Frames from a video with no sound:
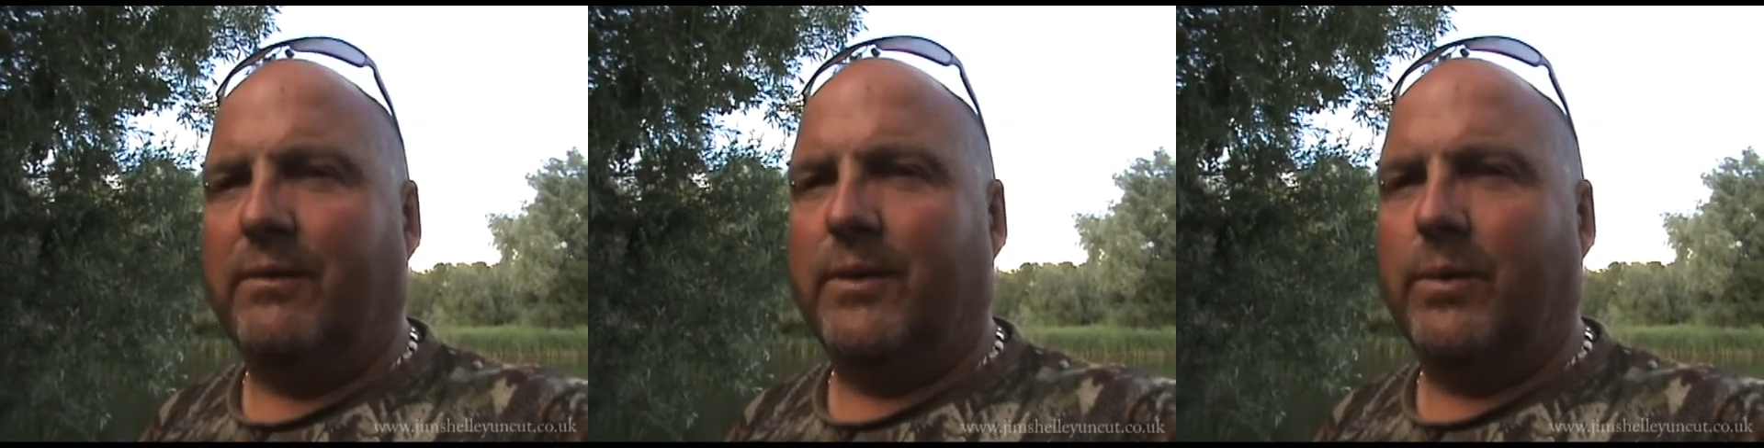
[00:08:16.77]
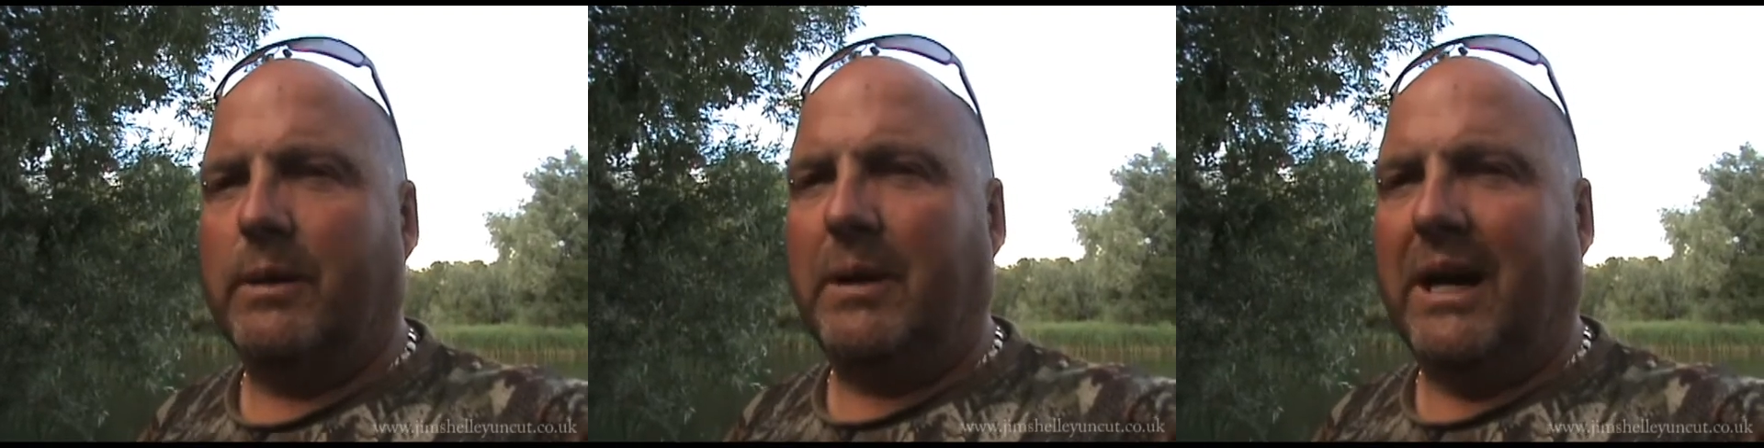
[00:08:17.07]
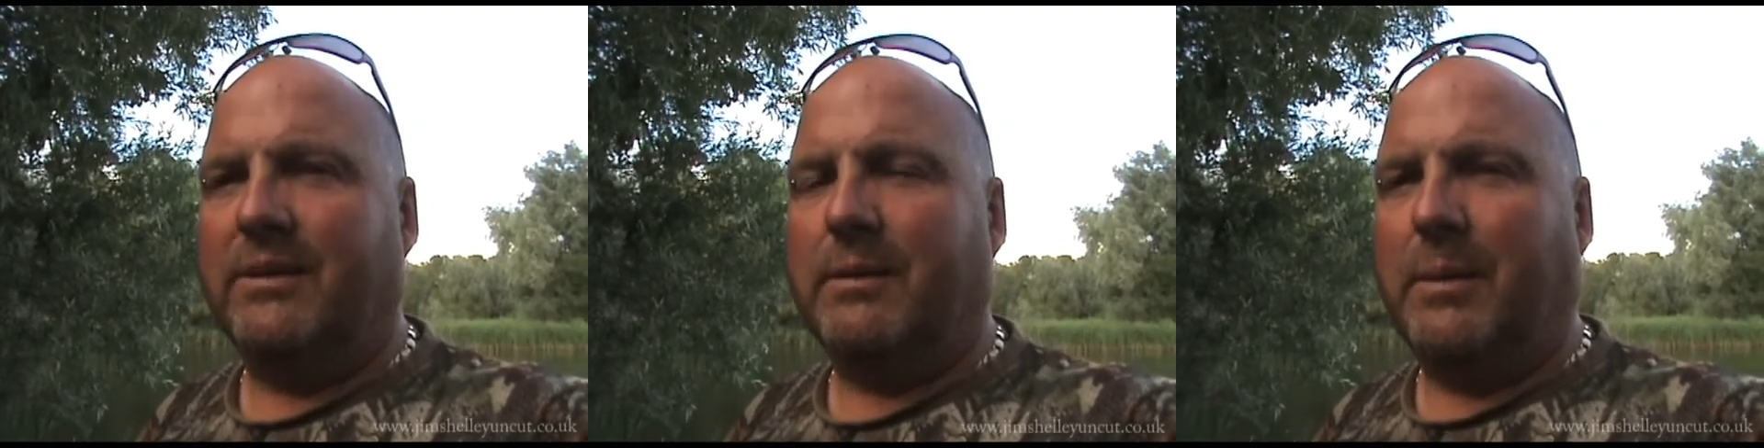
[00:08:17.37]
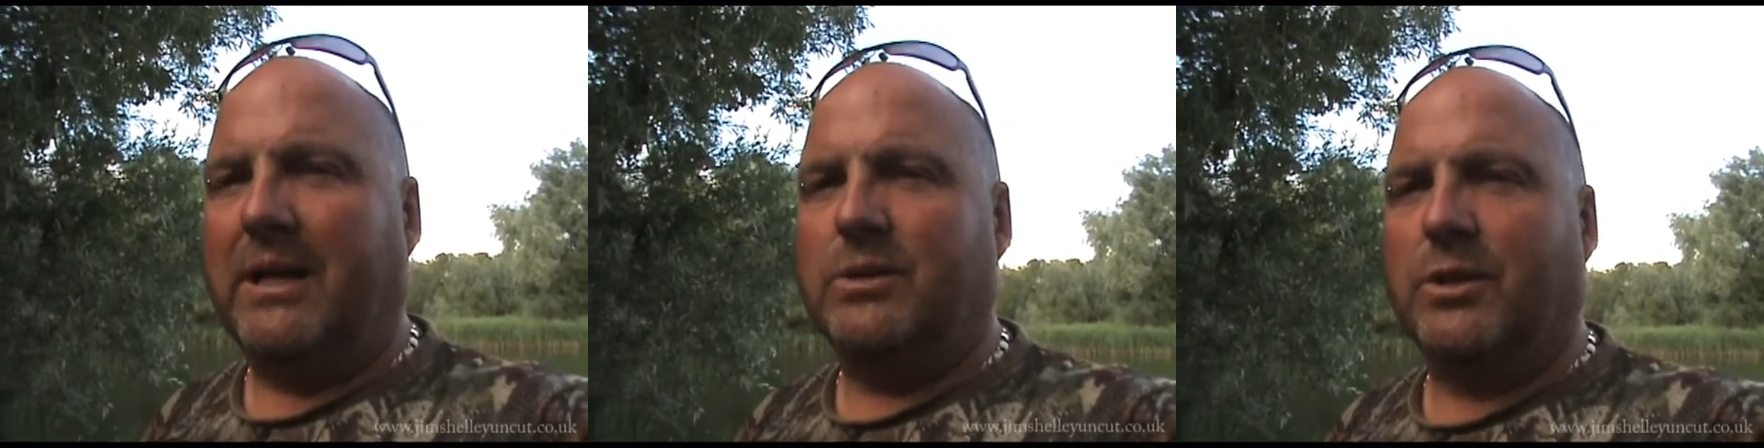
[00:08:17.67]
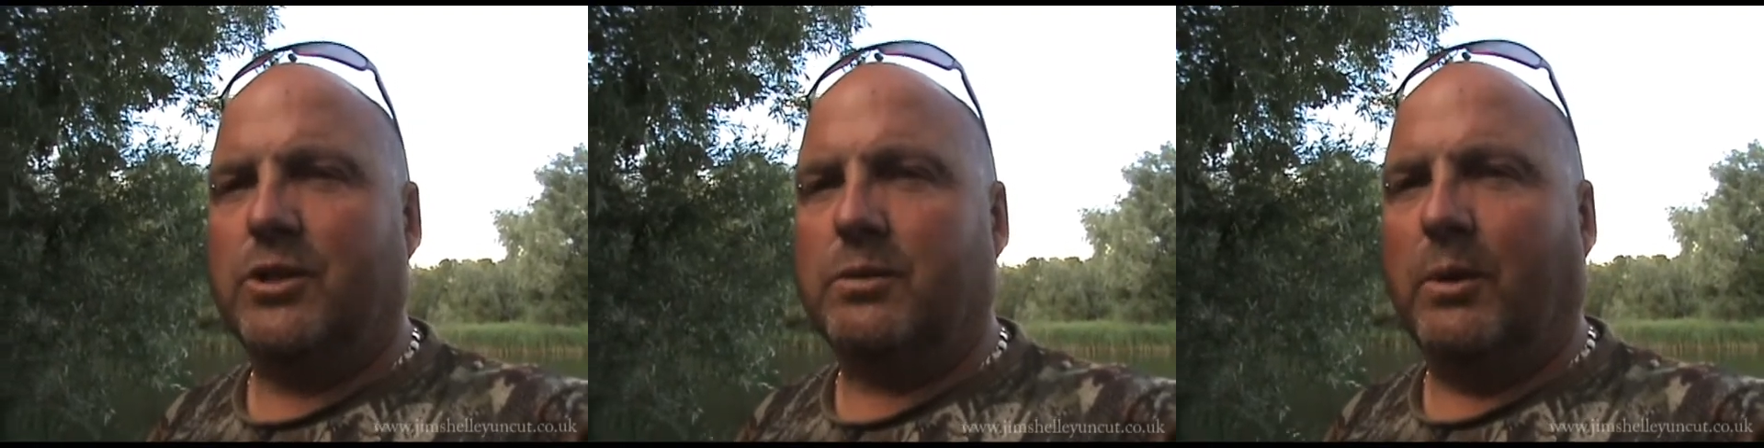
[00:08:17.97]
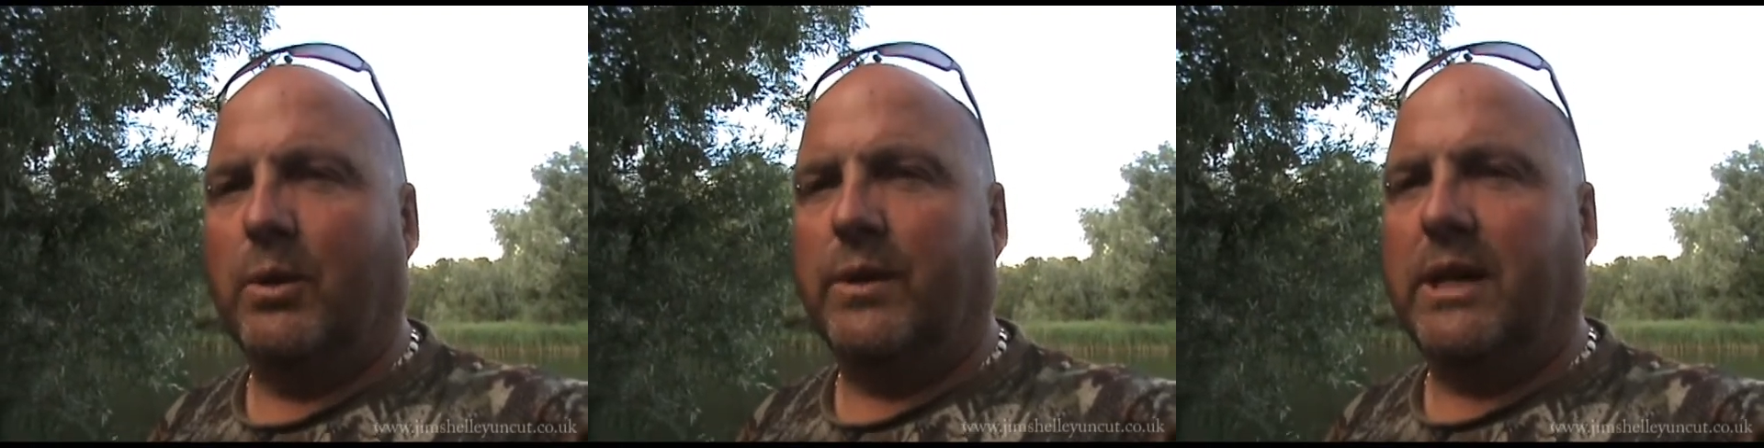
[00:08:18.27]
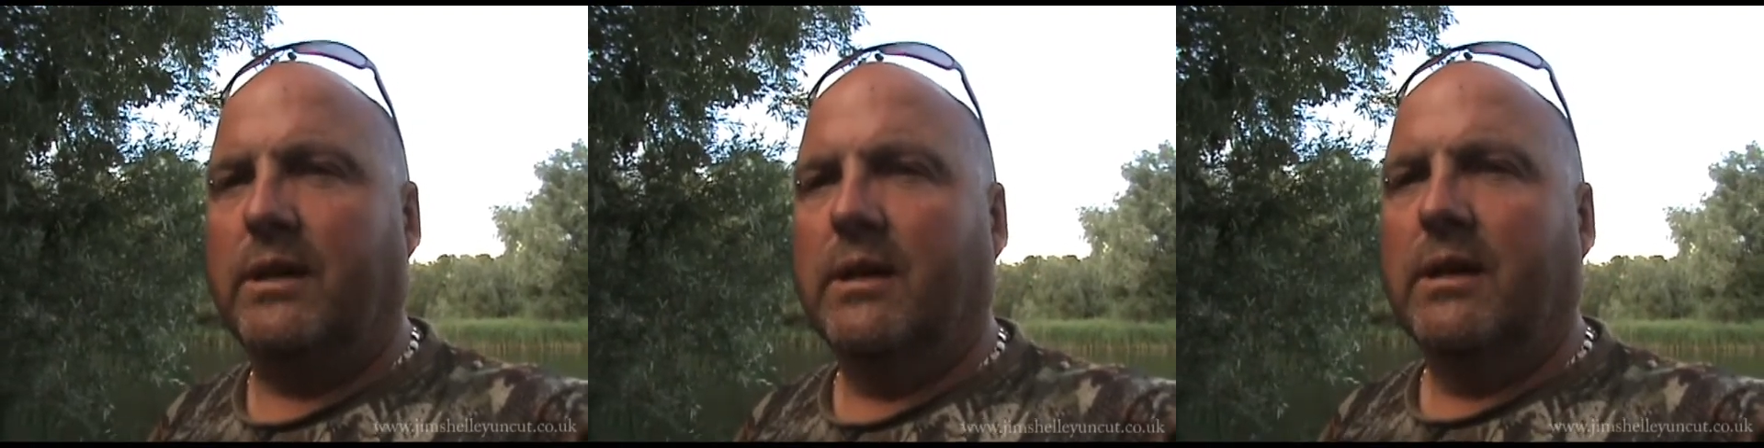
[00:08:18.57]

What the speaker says: £40, depends on the spawning.